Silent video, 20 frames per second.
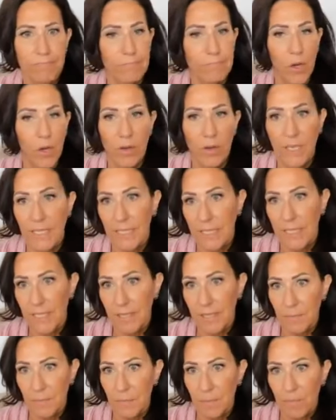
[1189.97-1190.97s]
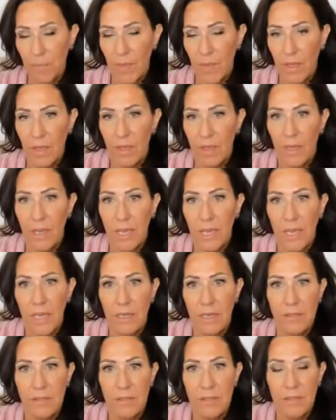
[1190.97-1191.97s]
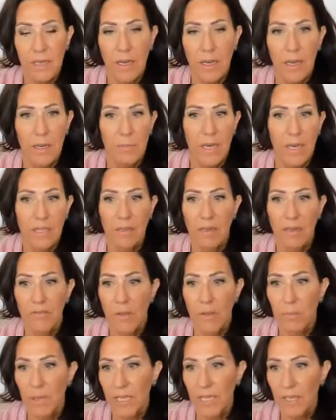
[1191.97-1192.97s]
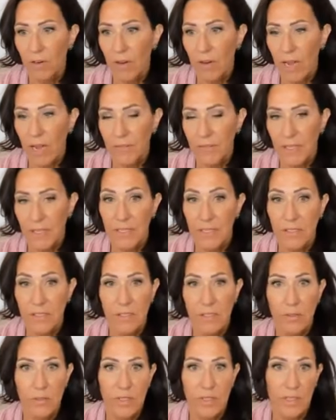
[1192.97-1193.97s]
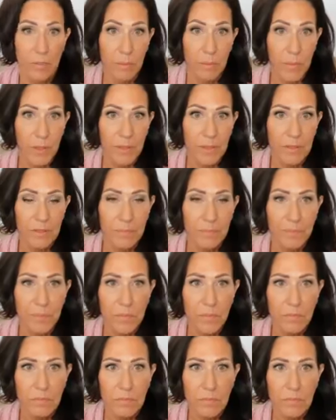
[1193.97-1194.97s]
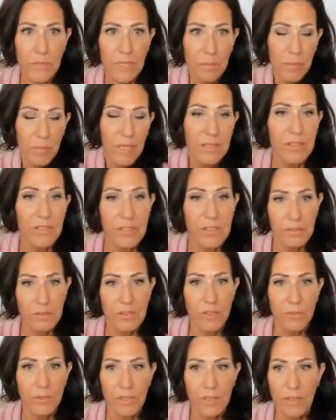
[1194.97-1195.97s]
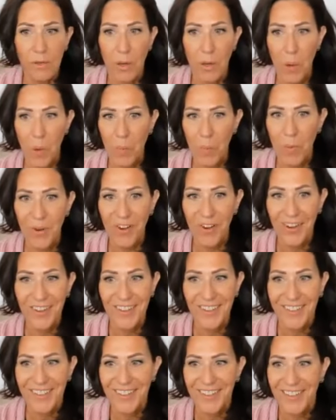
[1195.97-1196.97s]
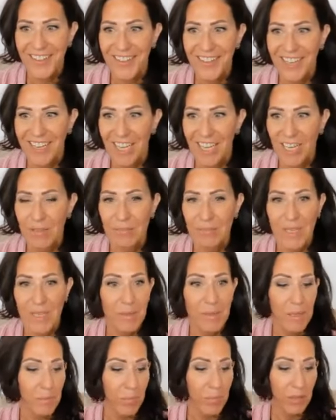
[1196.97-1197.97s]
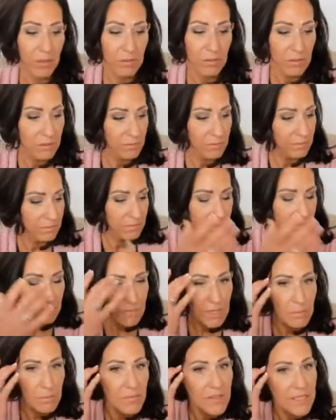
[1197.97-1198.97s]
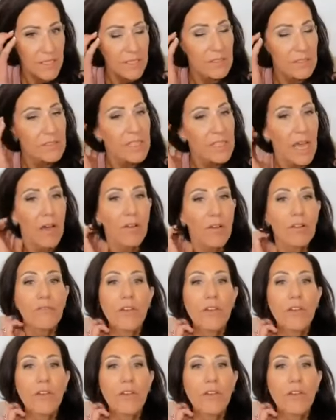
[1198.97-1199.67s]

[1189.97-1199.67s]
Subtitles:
our eating. And I love the plate graphic. It's so simple, but do a little homework. Maybe pull some things out of